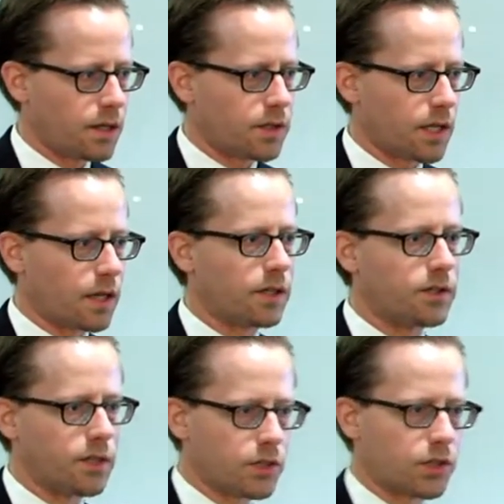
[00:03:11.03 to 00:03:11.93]
to get
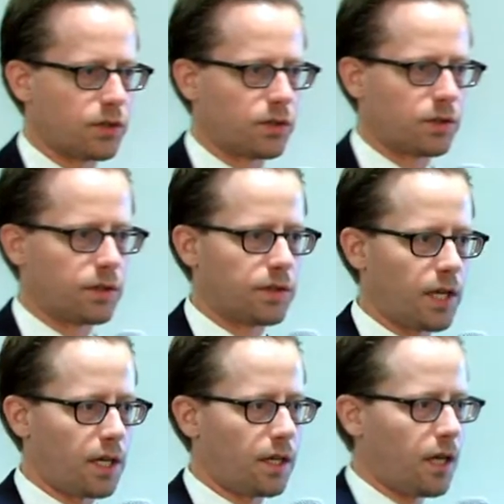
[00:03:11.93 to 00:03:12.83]
additional
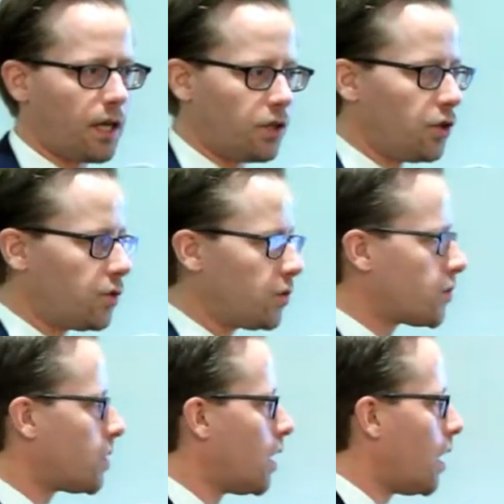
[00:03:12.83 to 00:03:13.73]
data and
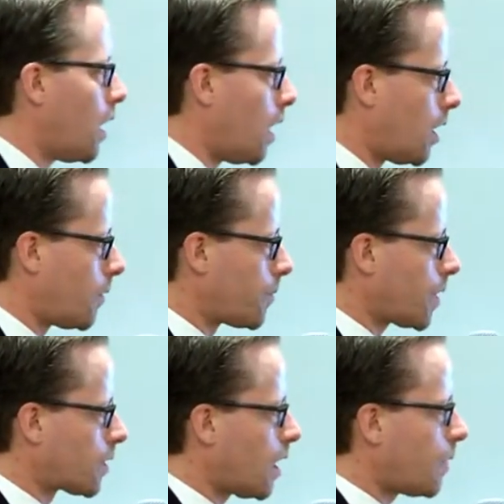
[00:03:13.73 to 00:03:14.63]
used
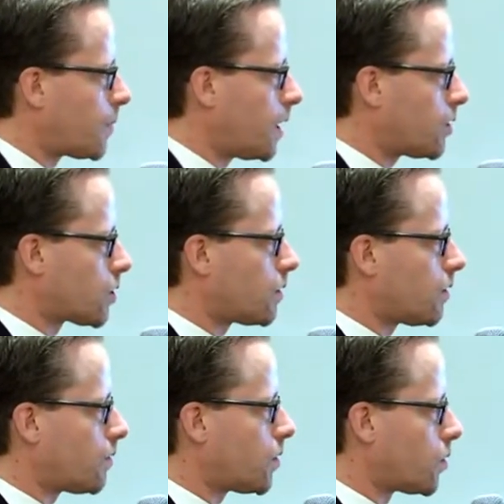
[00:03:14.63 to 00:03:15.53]
a combination
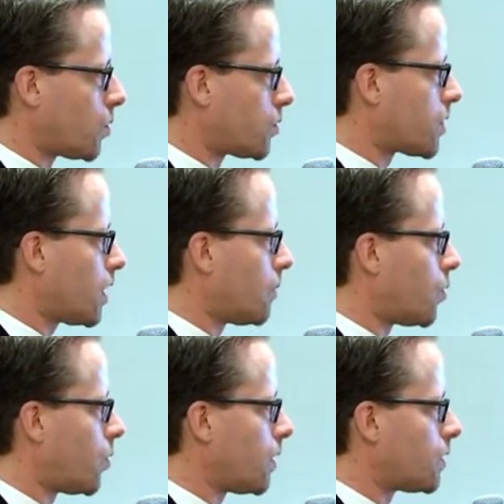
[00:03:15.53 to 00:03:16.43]
of those data
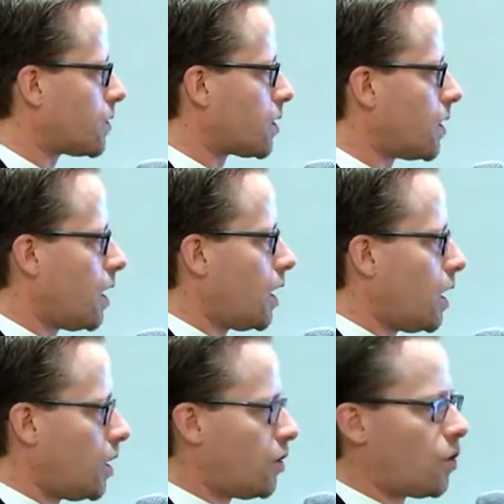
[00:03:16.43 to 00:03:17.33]
points
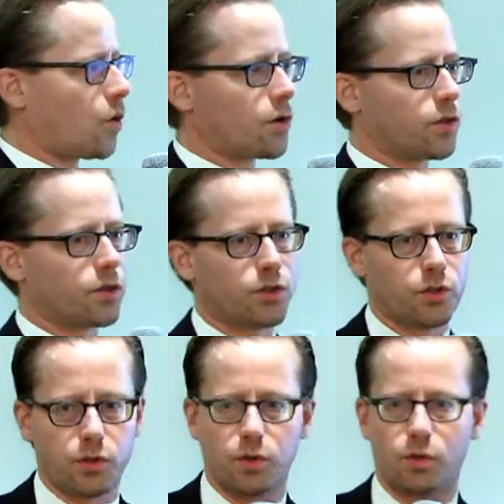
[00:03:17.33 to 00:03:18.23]
in order
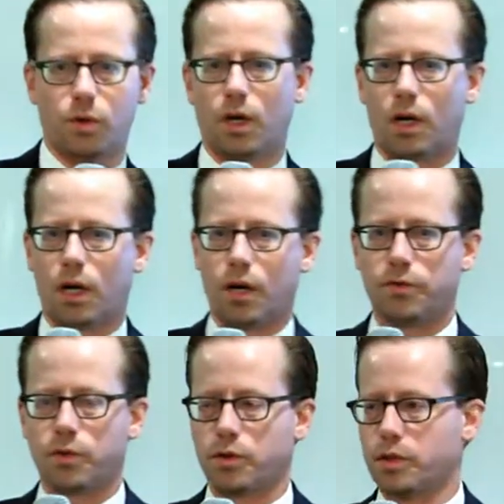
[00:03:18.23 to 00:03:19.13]
to
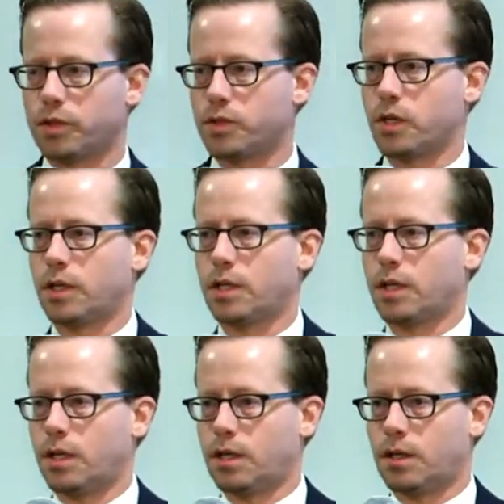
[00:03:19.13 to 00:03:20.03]
further its
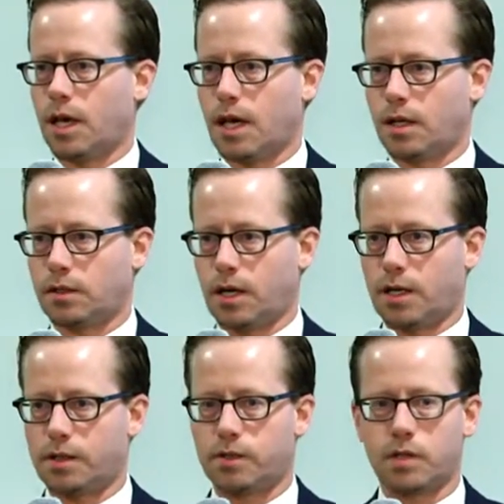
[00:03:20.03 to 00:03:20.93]
study and
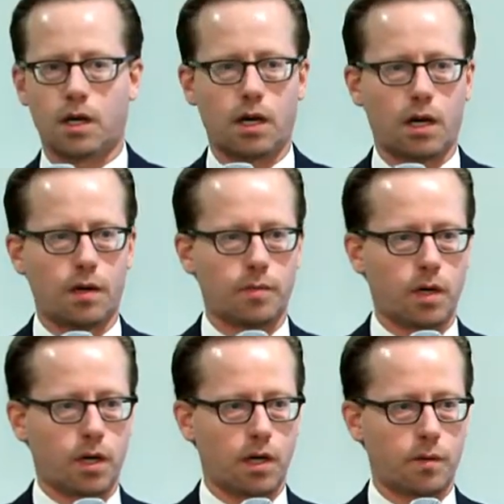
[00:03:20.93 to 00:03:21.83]
analyze
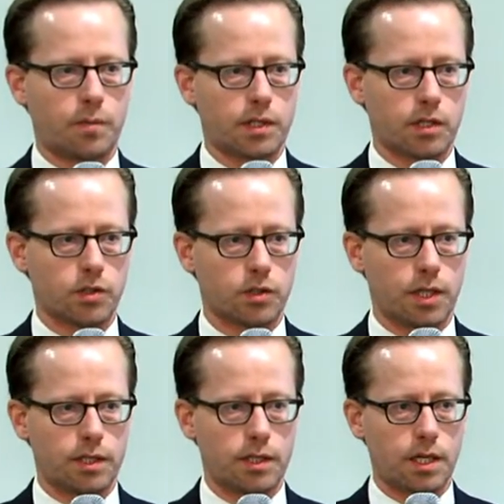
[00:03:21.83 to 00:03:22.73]
a potential
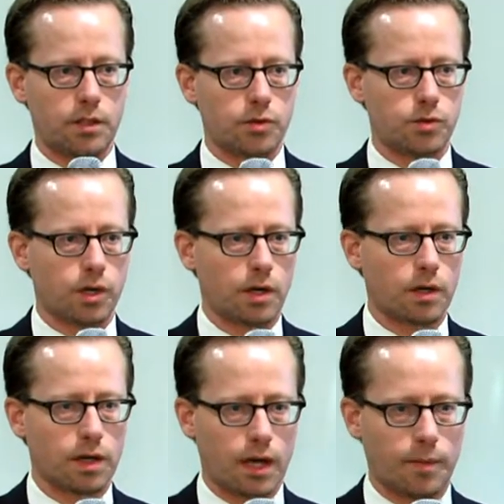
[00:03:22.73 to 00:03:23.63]
NDA new drug
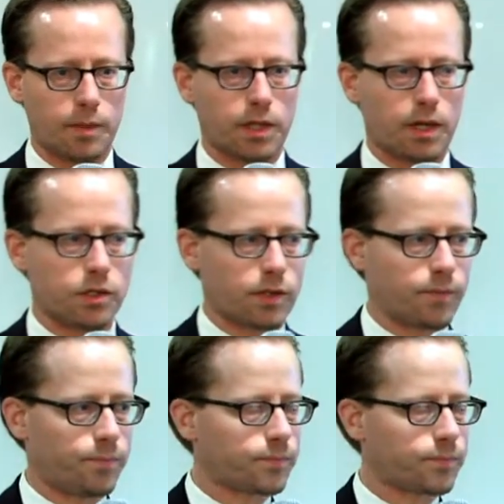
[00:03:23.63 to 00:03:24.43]
application.